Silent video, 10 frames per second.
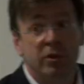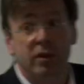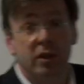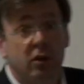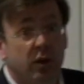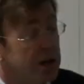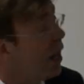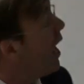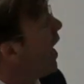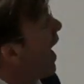the unit
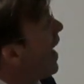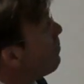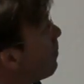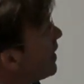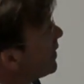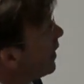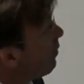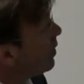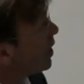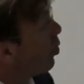and made a
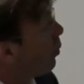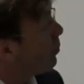lovely queuing